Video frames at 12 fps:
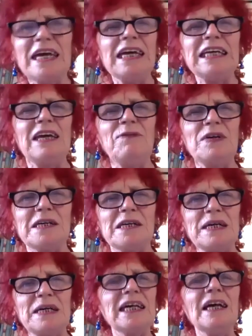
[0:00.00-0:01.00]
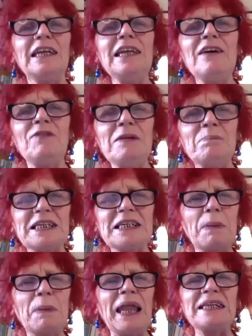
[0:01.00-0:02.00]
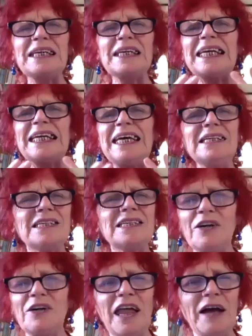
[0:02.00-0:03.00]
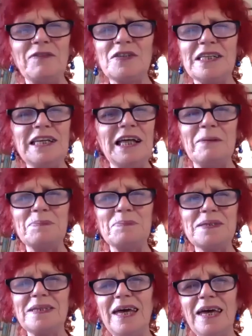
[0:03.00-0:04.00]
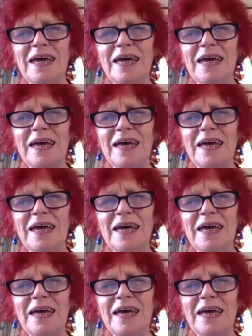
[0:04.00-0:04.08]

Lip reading: give it a miss, live in bliss, plant a kiss on life's lips,